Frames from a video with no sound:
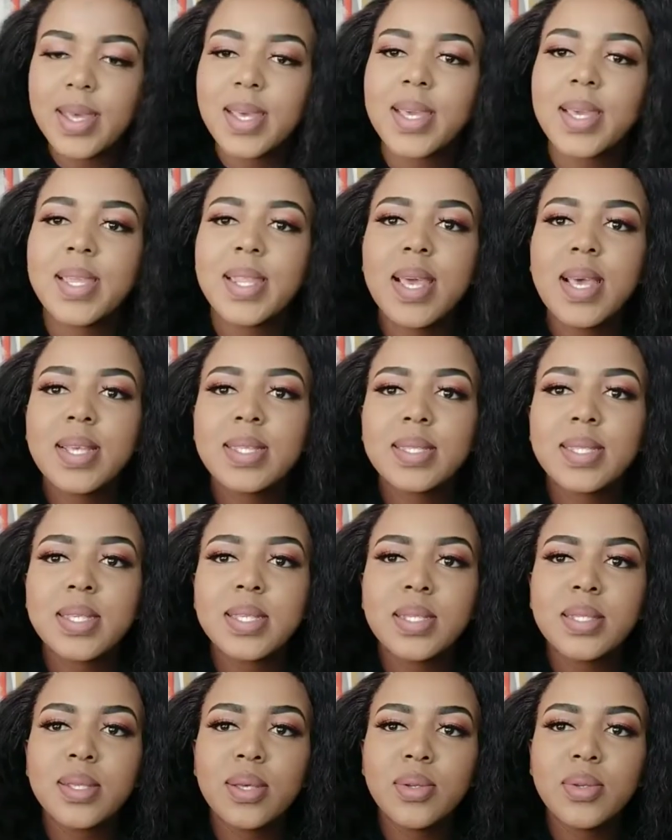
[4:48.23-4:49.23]
it has
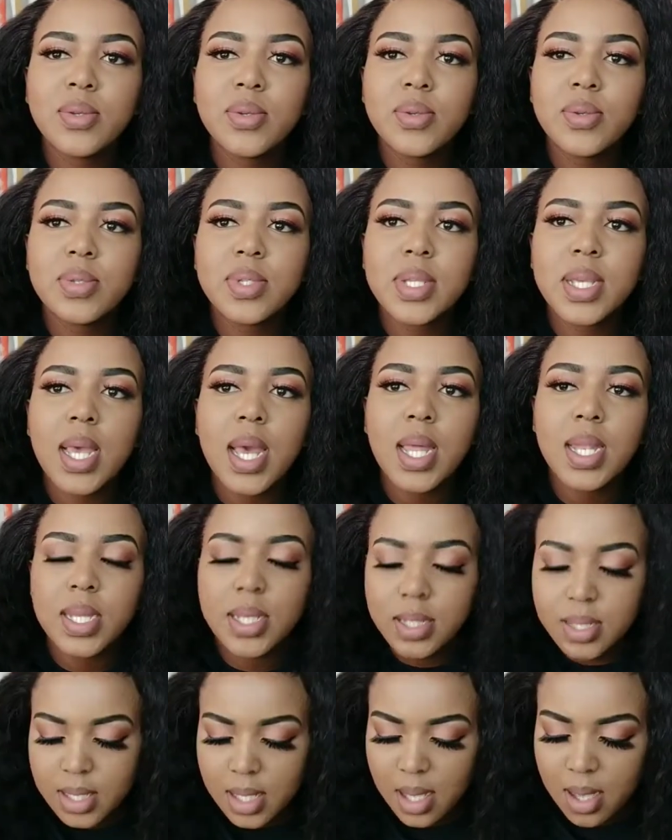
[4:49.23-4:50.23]
these nude
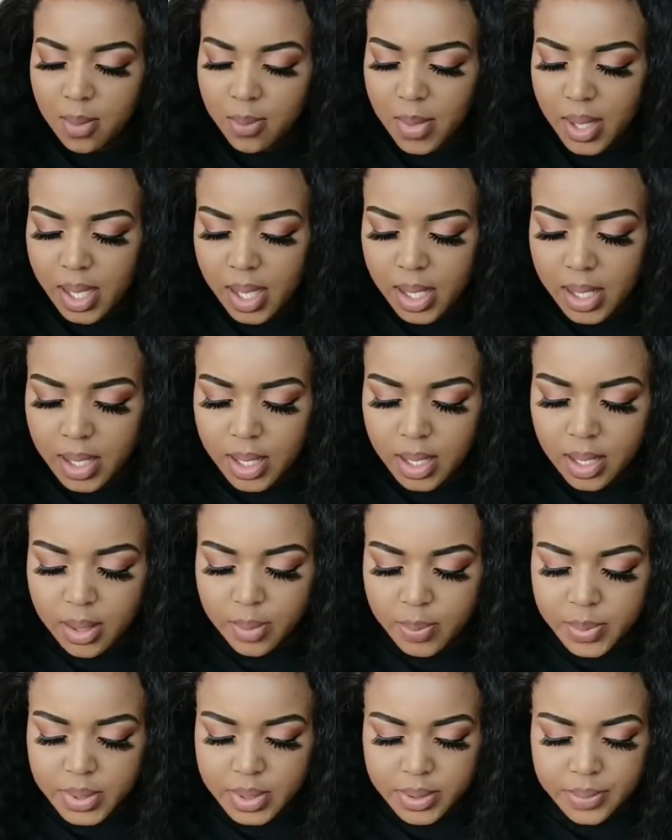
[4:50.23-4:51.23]
colored hair
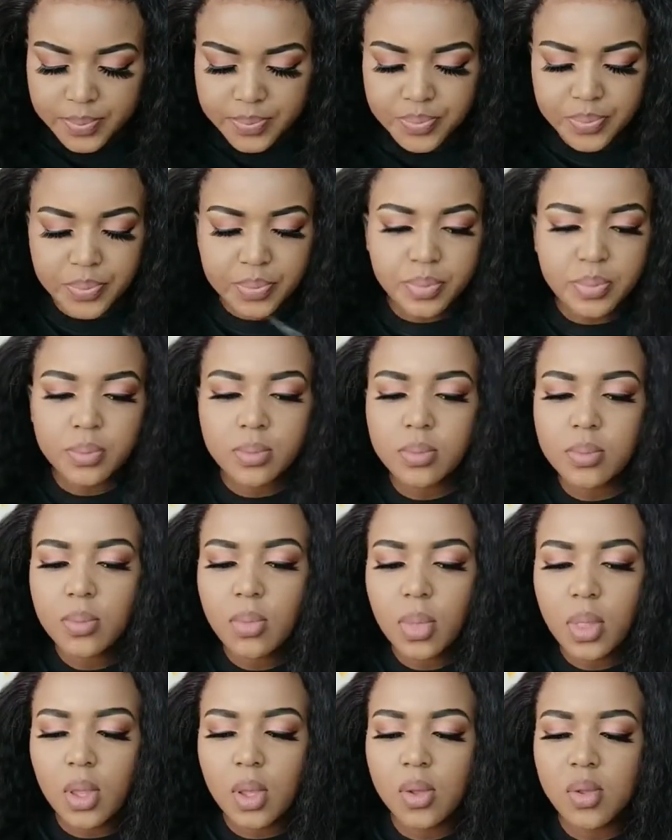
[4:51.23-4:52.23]
clips.
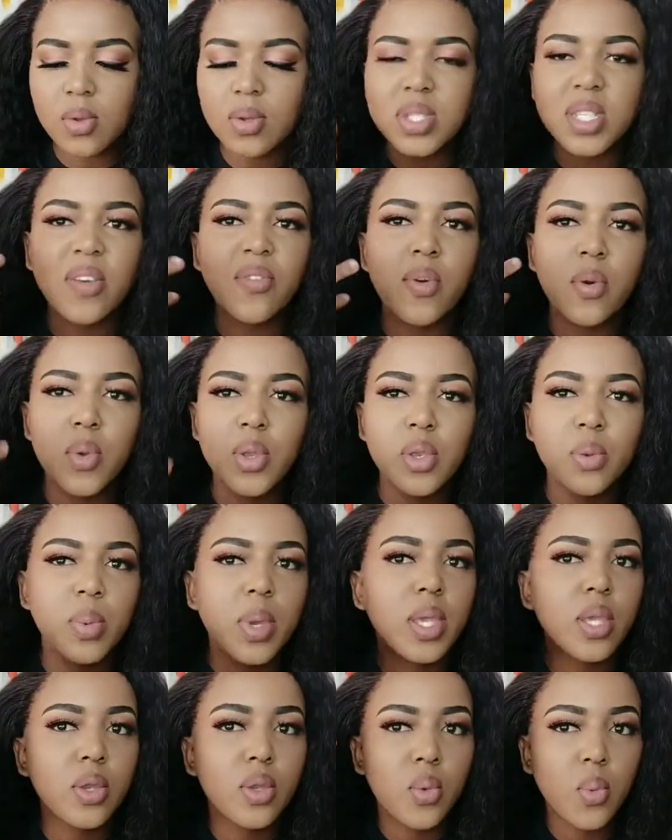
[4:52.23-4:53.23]
So those are for when you're
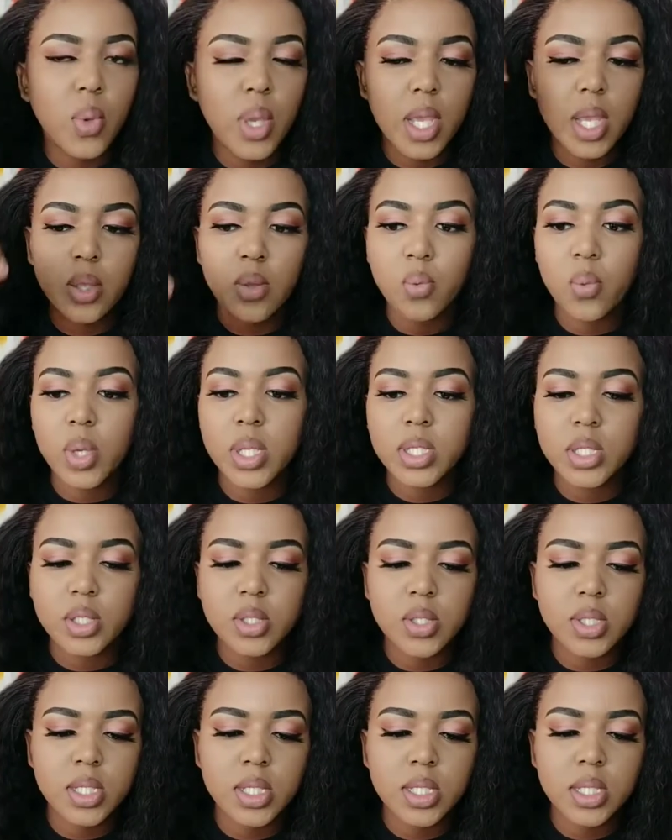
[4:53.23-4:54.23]
making your wig and you want it
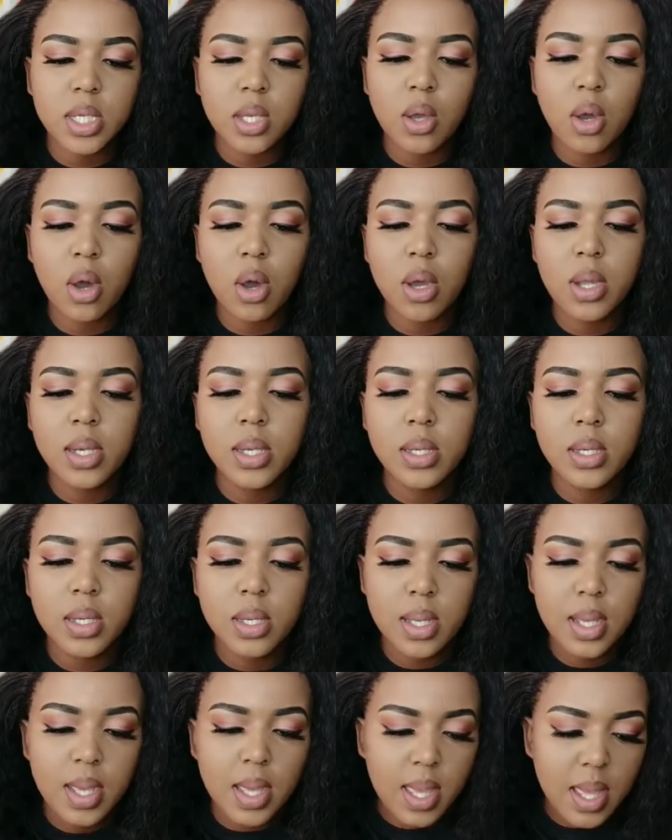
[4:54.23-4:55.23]
to stick on.
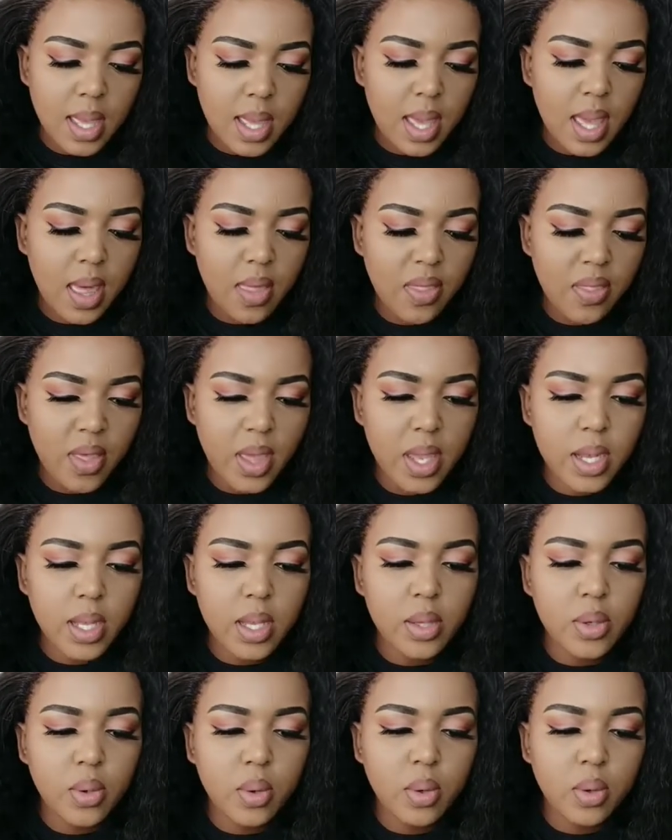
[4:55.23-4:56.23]
And then
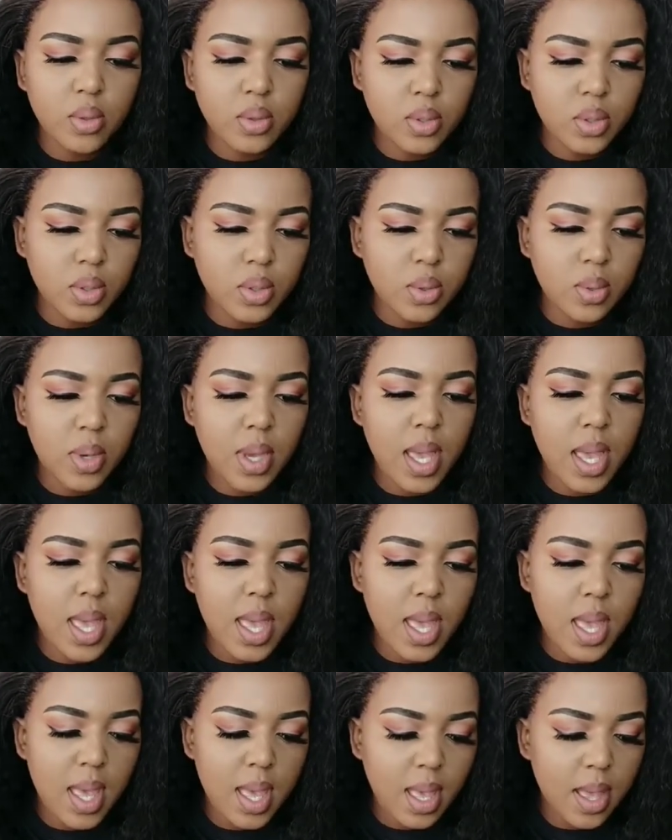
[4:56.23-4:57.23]
it also
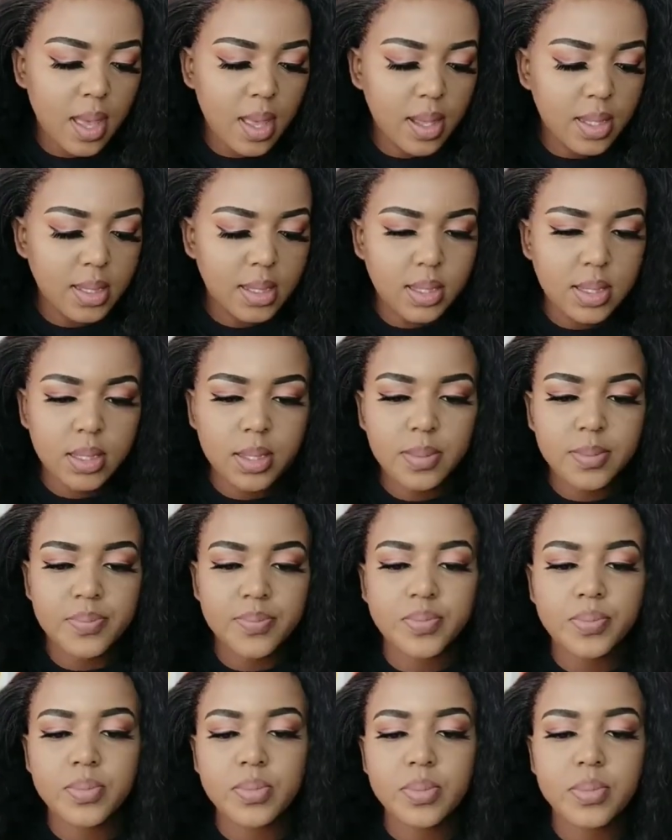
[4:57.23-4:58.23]

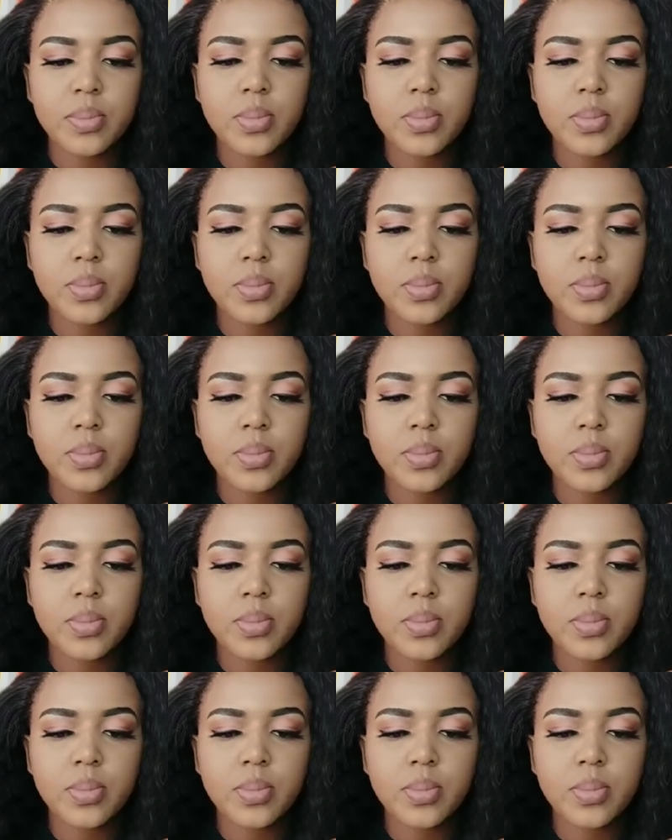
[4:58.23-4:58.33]
has